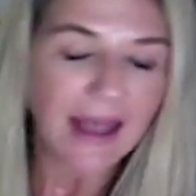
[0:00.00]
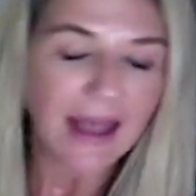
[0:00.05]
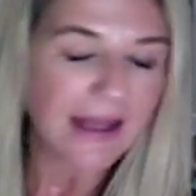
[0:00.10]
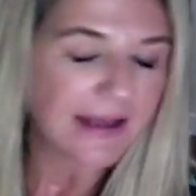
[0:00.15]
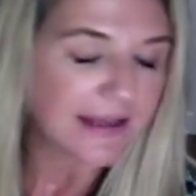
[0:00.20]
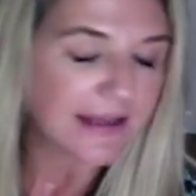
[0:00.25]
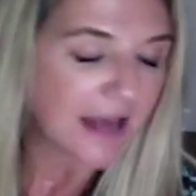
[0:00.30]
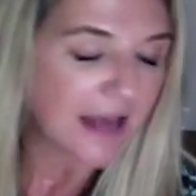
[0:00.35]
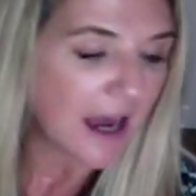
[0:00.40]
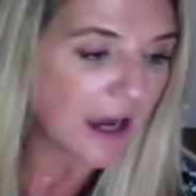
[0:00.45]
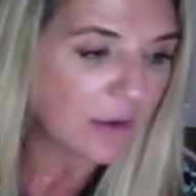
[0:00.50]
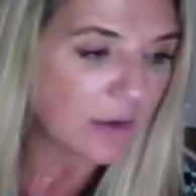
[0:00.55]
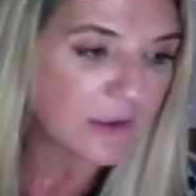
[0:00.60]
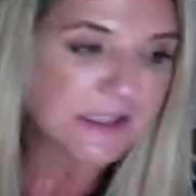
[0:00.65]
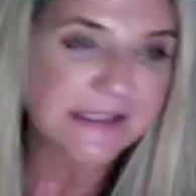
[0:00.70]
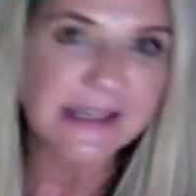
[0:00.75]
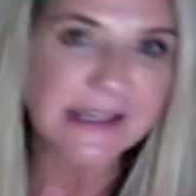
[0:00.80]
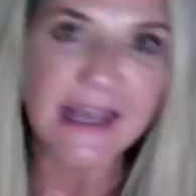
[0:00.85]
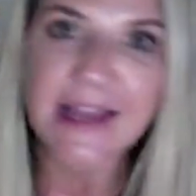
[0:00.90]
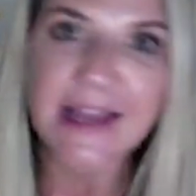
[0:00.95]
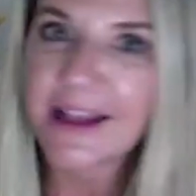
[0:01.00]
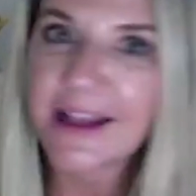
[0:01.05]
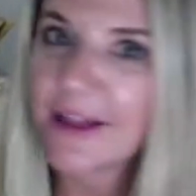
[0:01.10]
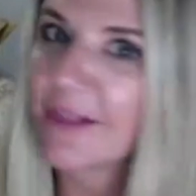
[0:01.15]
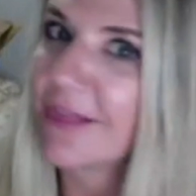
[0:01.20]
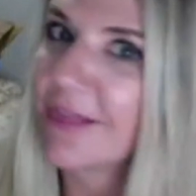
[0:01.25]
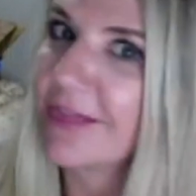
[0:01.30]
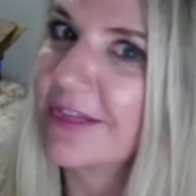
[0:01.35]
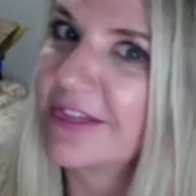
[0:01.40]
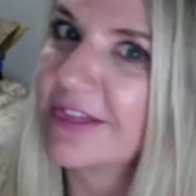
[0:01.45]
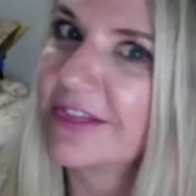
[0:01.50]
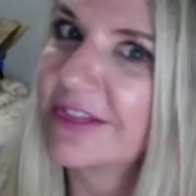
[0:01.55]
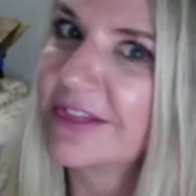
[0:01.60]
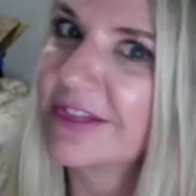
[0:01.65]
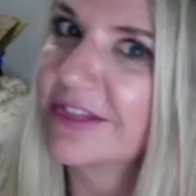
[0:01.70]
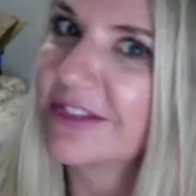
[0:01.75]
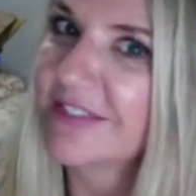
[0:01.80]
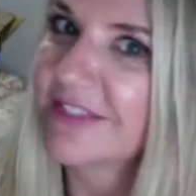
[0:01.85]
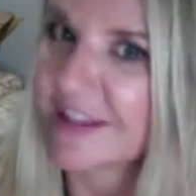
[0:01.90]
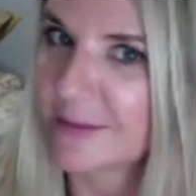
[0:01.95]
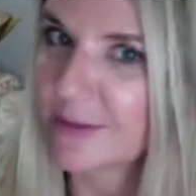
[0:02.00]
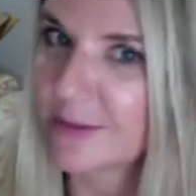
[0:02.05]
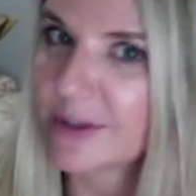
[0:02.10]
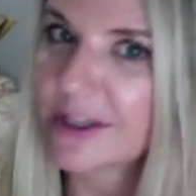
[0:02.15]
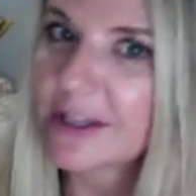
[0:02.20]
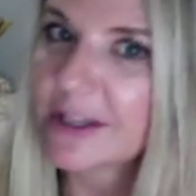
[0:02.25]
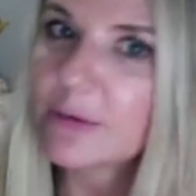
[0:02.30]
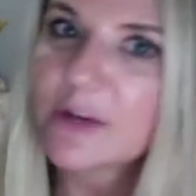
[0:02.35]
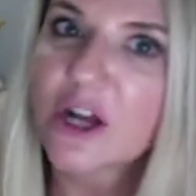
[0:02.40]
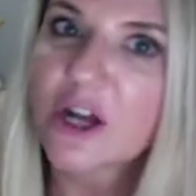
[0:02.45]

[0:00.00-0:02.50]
And I would say, typically